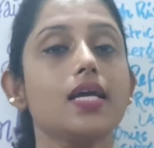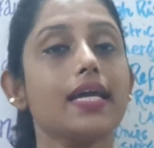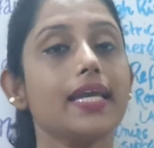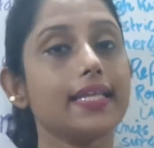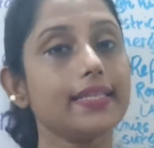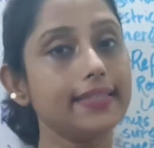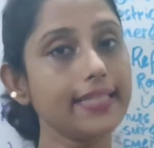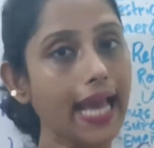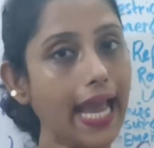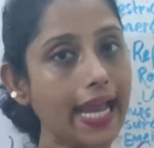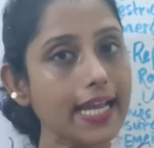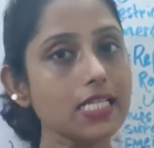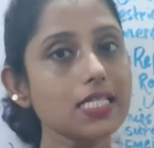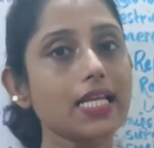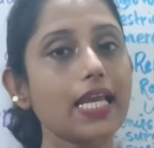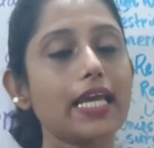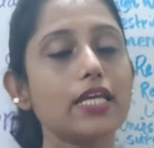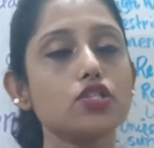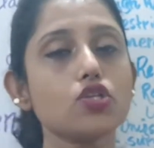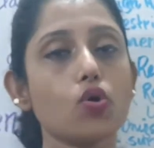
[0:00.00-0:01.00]
In that
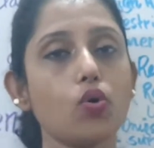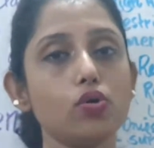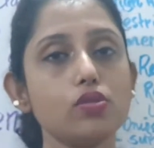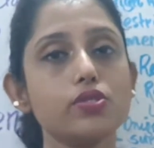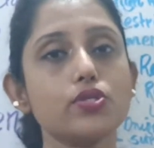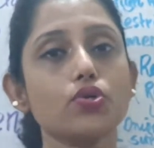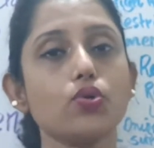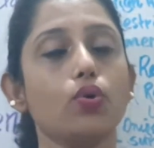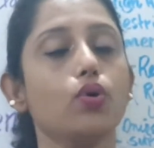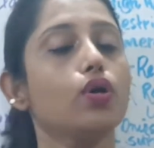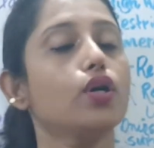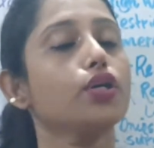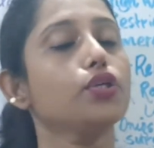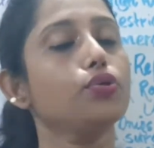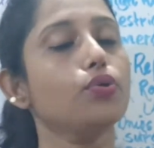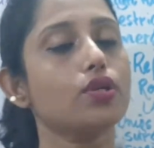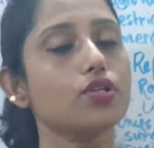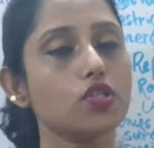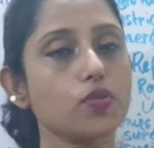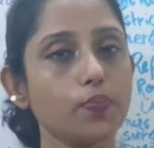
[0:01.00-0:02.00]
case also
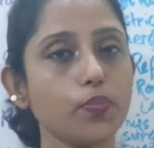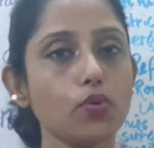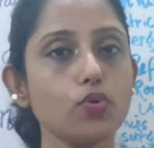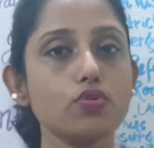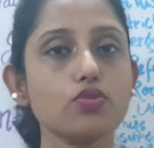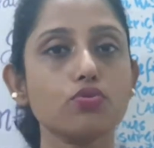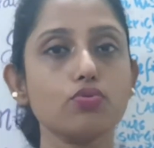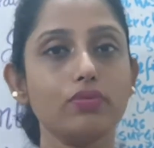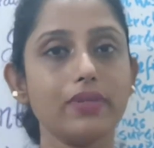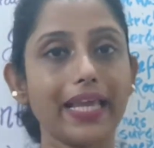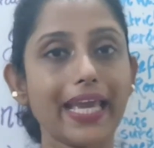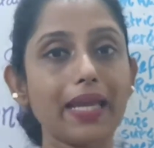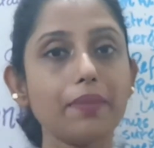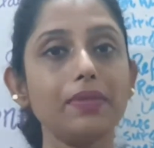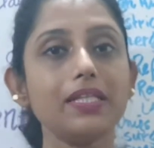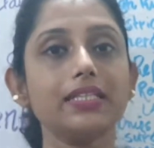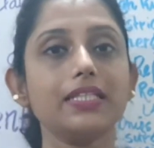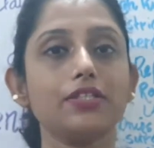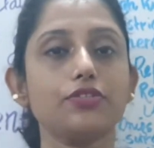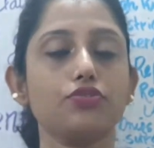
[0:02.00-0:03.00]
you are supposed to
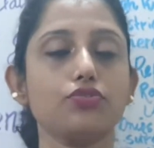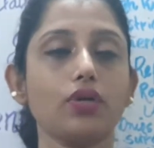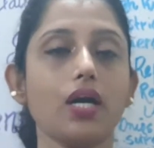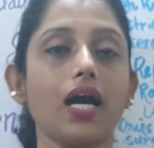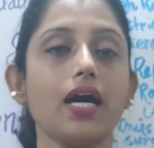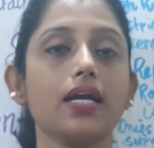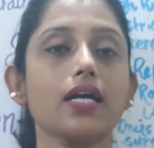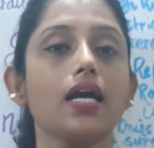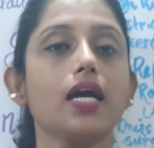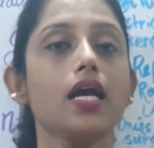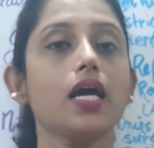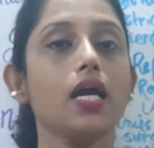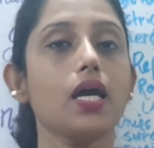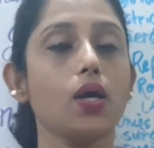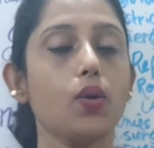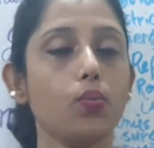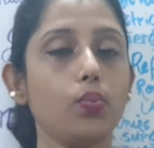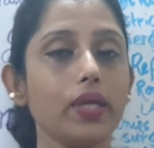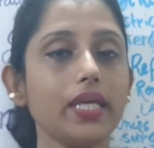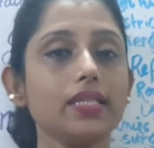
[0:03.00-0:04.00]
label the drug
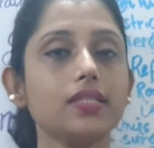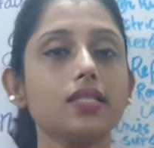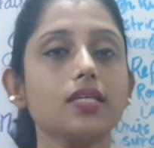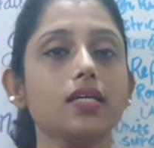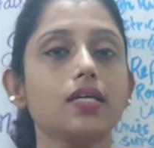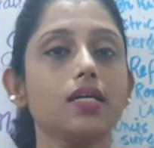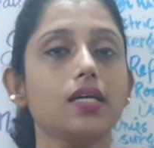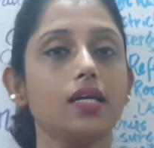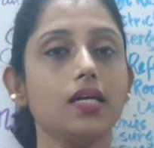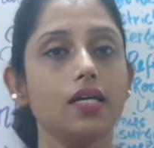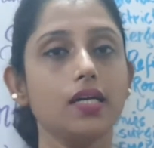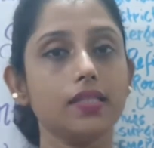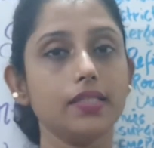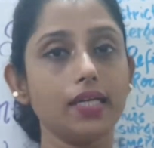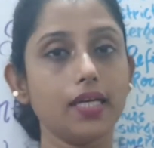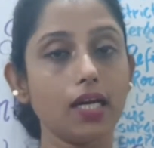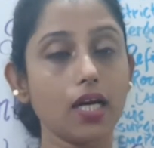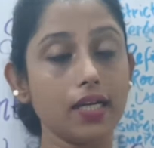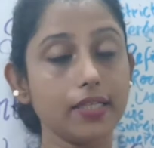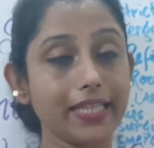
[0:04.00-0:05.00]
with
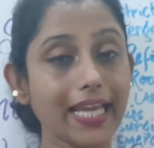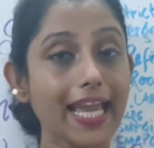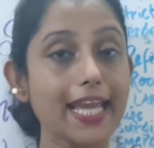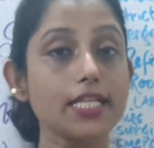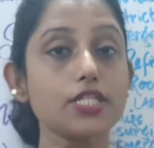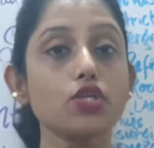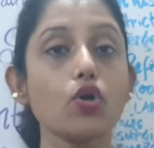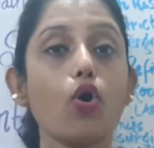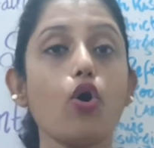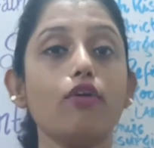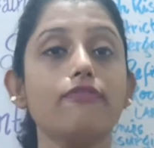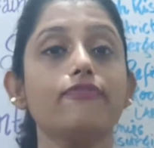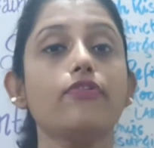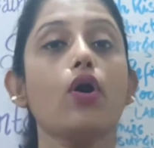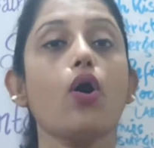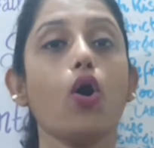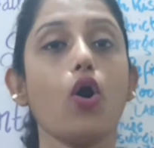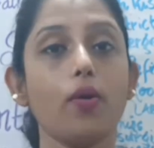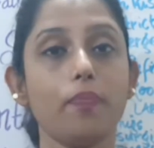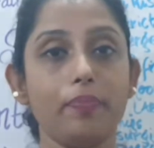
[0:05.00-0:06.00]
the date of
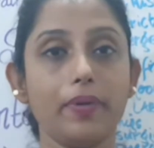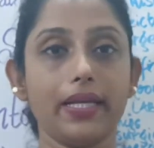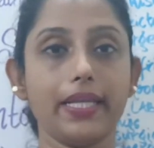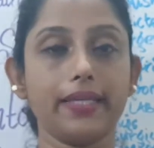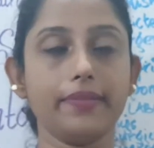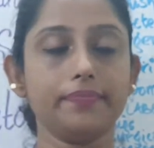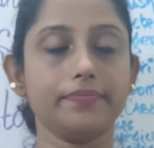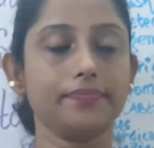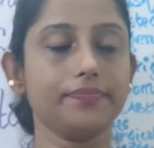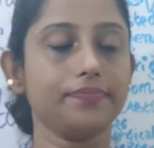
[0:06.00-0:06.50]
opening.